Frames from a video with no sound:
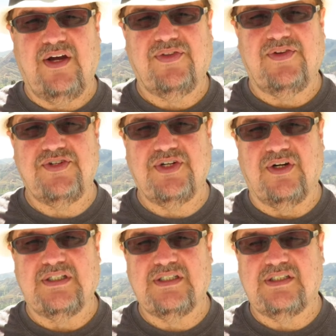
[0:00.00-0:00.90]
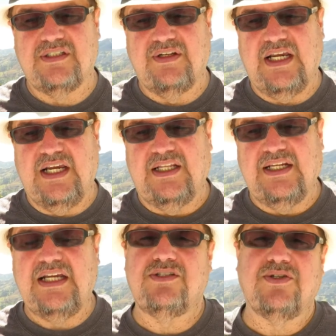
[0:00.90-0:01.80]
health insurance? And
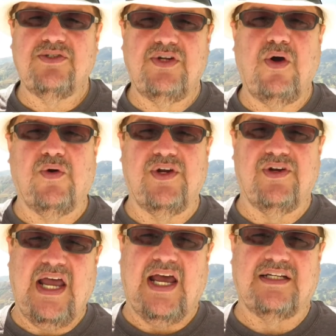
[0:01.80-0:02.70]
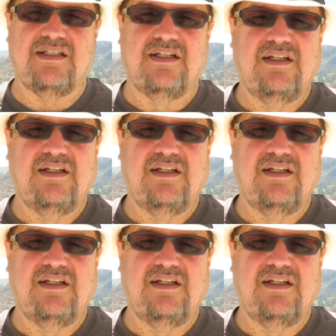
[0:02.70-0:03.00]
the answer is no, you're not.